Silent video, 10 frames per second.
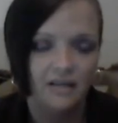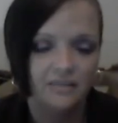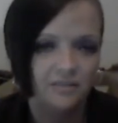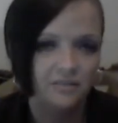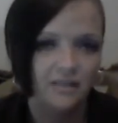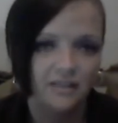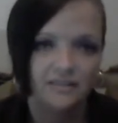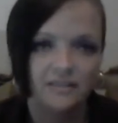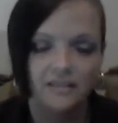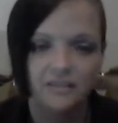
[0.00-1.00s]
I still, like
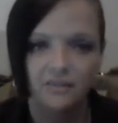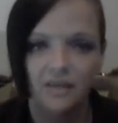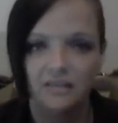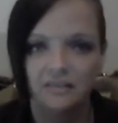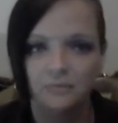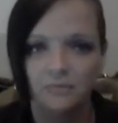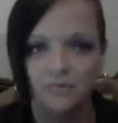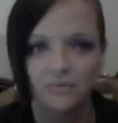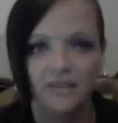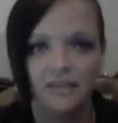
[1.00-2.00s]
I said, I still got some
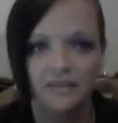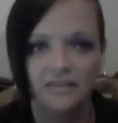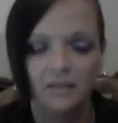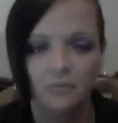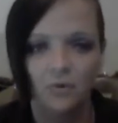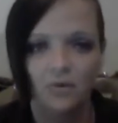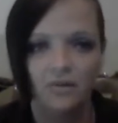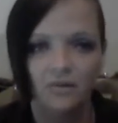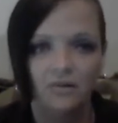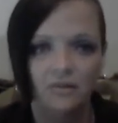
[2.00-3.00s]
more things I'm
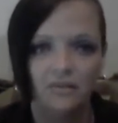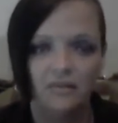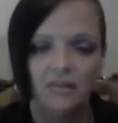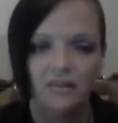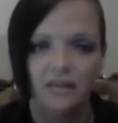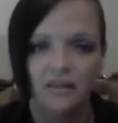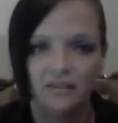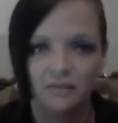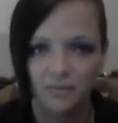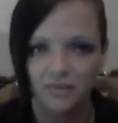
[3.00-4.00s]
working on
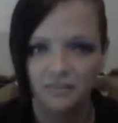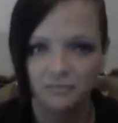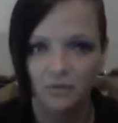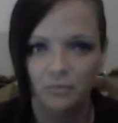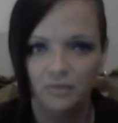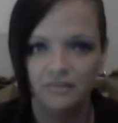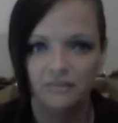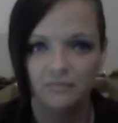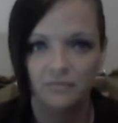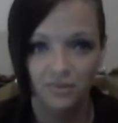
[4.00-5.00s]
at the present
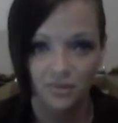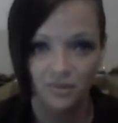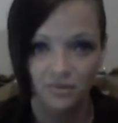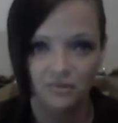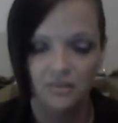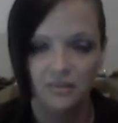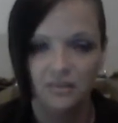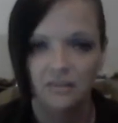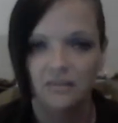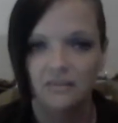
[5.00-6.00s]
moment for y'all.
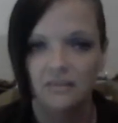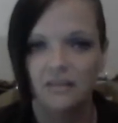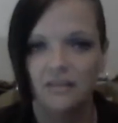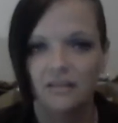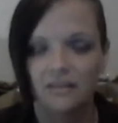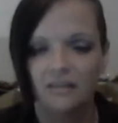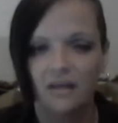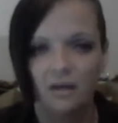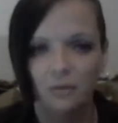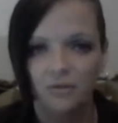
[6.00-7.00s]

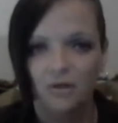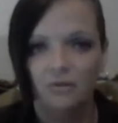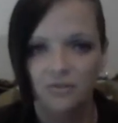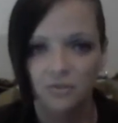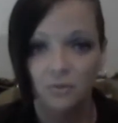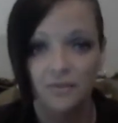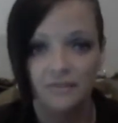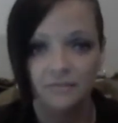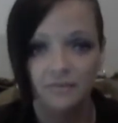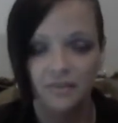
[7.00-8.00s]
And I hope y'all
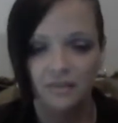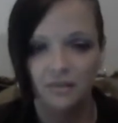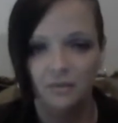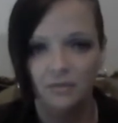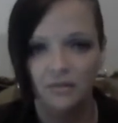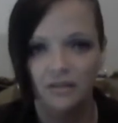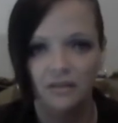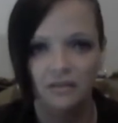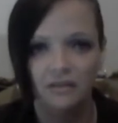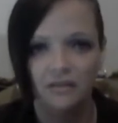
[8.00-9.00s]
enjoy this video
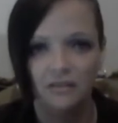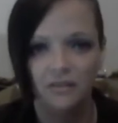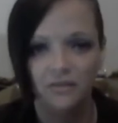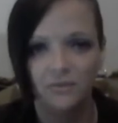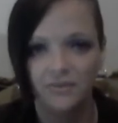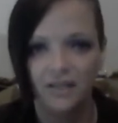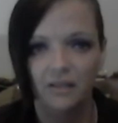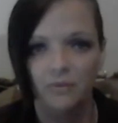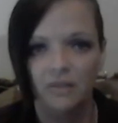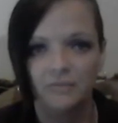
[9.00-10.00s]
and, and
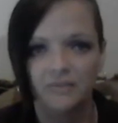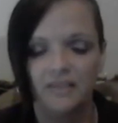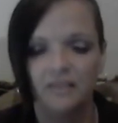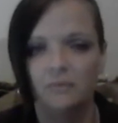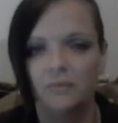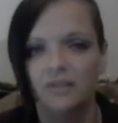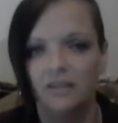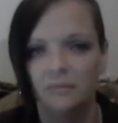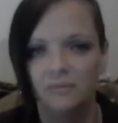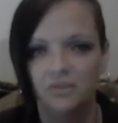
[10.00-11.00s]
understand what I'm saying when
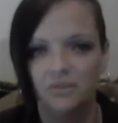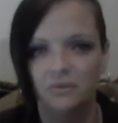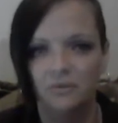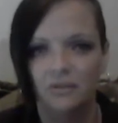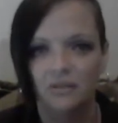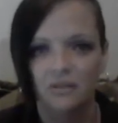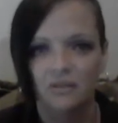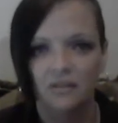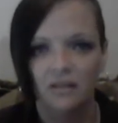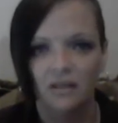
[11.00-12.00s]
it comes to
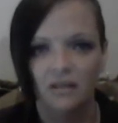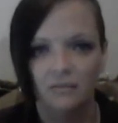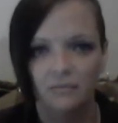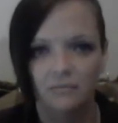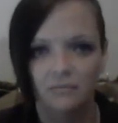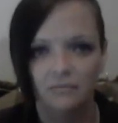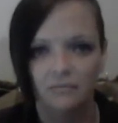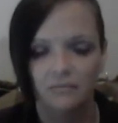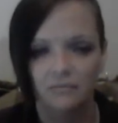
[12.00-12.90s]
um,